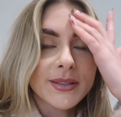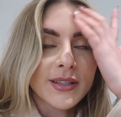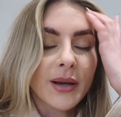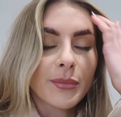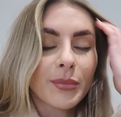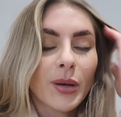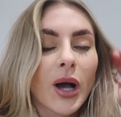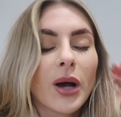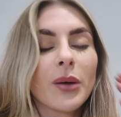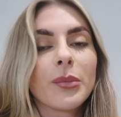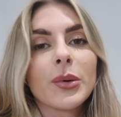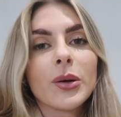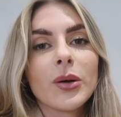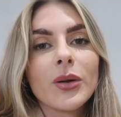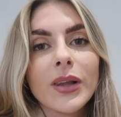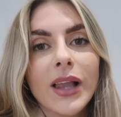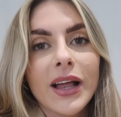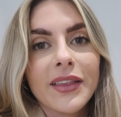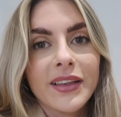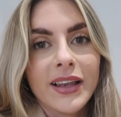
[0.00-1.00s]
So I'll pop
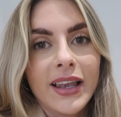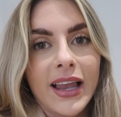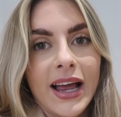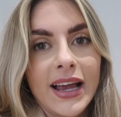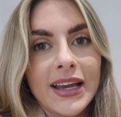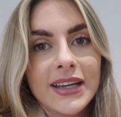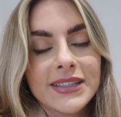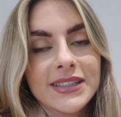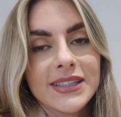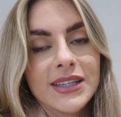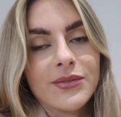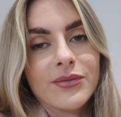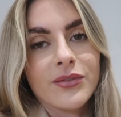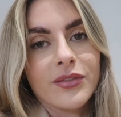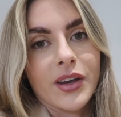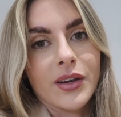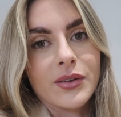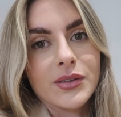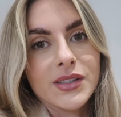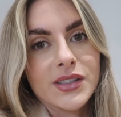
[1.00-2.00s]
all like the lights,
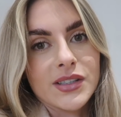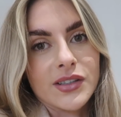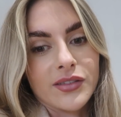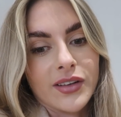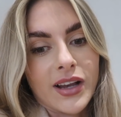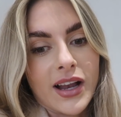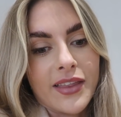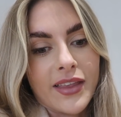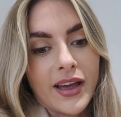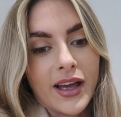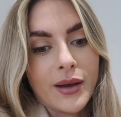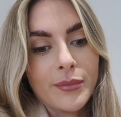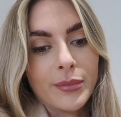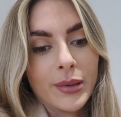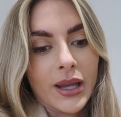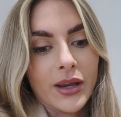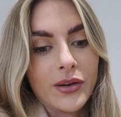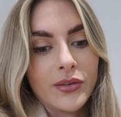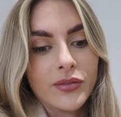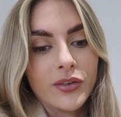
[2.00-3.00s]
info and stuff like that
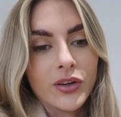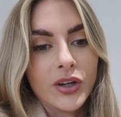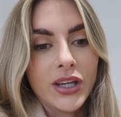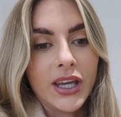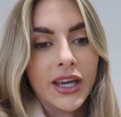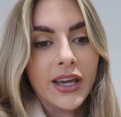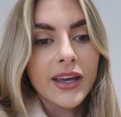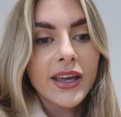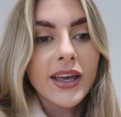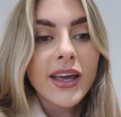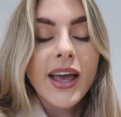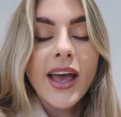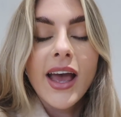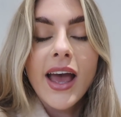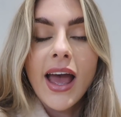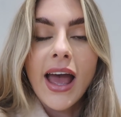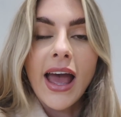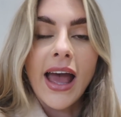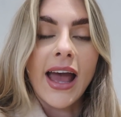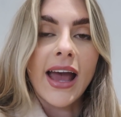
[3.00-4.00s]
below for you,
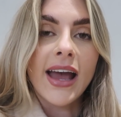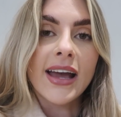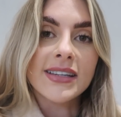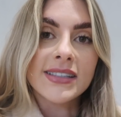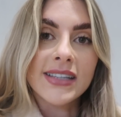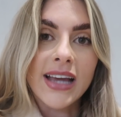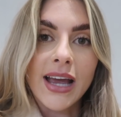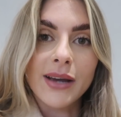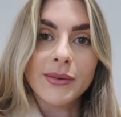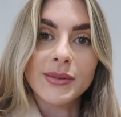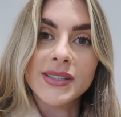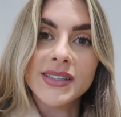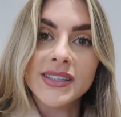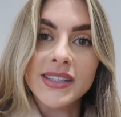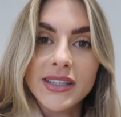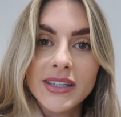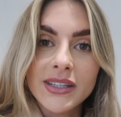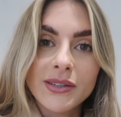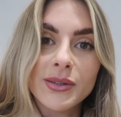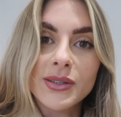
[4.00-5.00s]
and I will
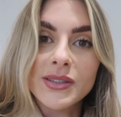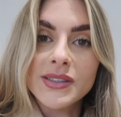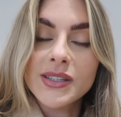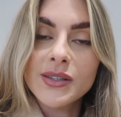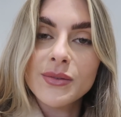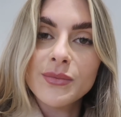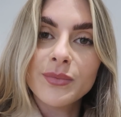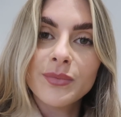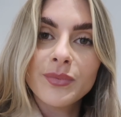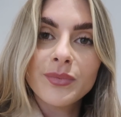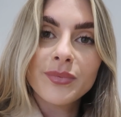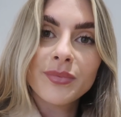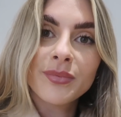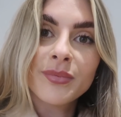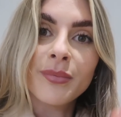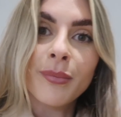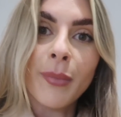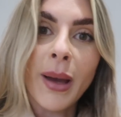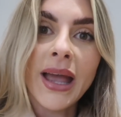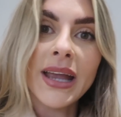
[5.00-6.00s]
see you all
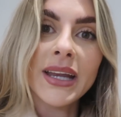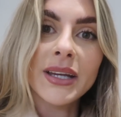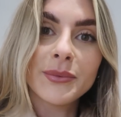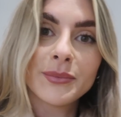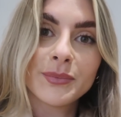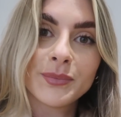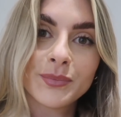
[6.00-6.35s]
soon. Bye.